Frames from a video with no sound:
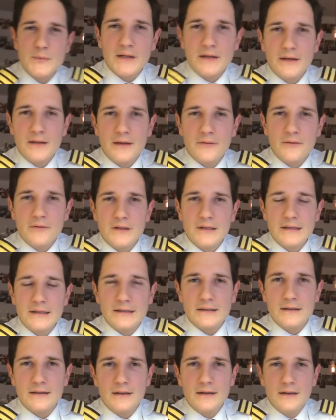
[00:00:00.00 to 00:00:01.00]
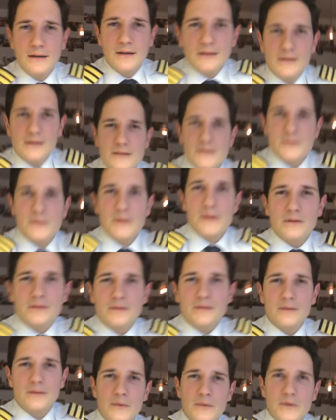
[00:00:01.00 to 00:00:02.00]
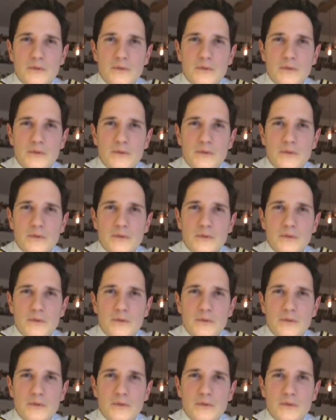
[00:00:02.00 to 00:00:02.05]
I never did. It's a bit of